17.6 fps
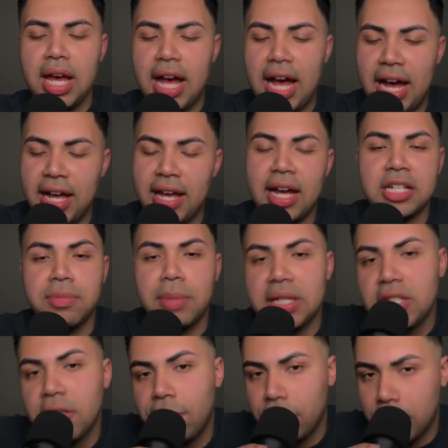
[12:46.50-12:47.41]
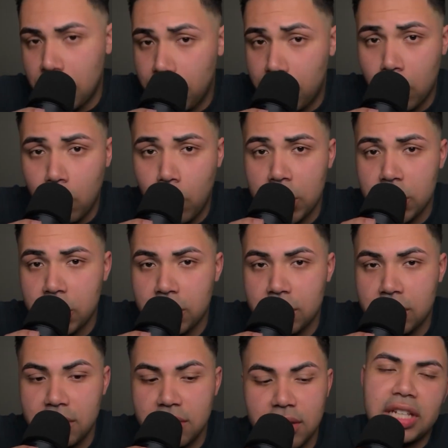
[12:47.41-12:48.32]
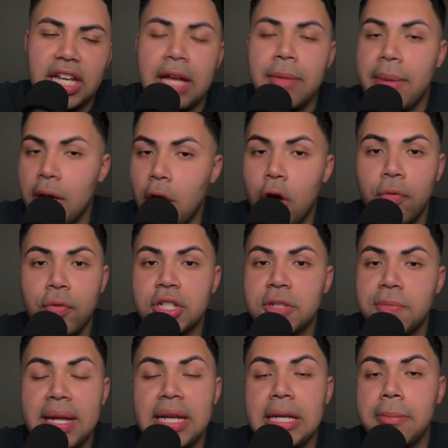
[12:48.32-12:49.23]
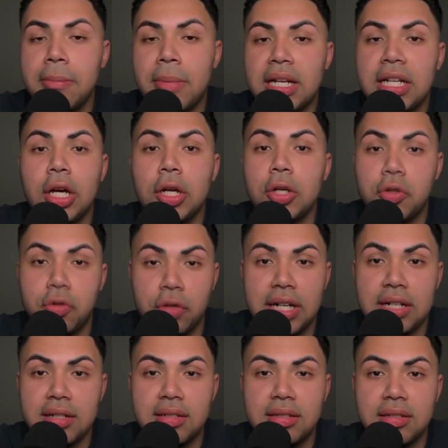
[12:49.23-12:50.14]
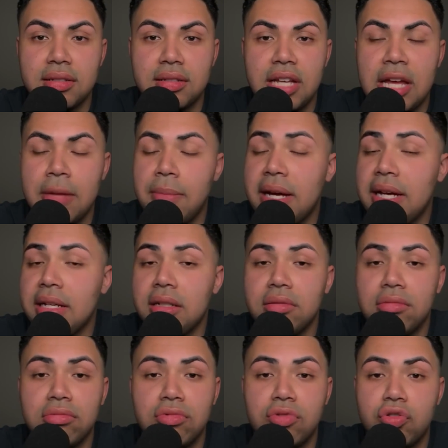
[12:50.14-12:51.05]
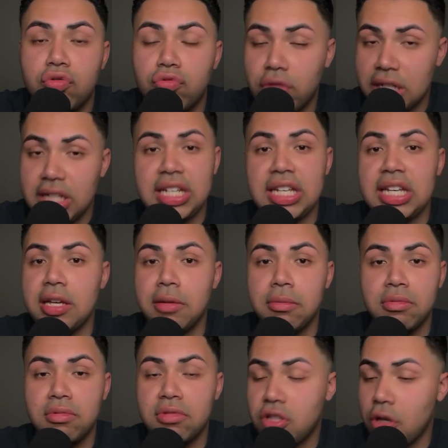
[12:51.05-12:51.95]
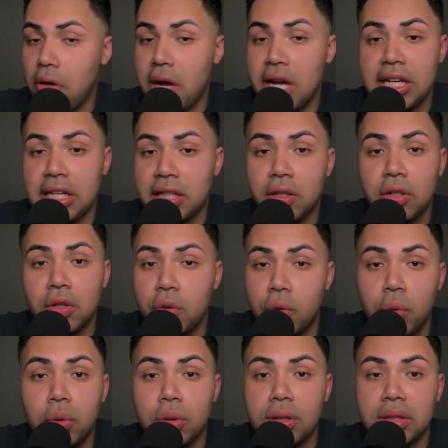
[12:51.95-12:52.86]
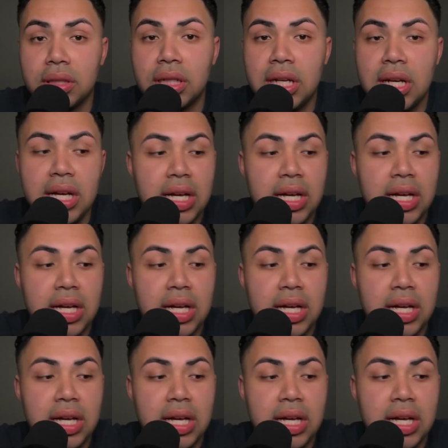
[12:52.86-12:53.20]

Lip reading: I asked myself a couple of questions. Am I overspending money on drinks? Am I drinking so I can look cool?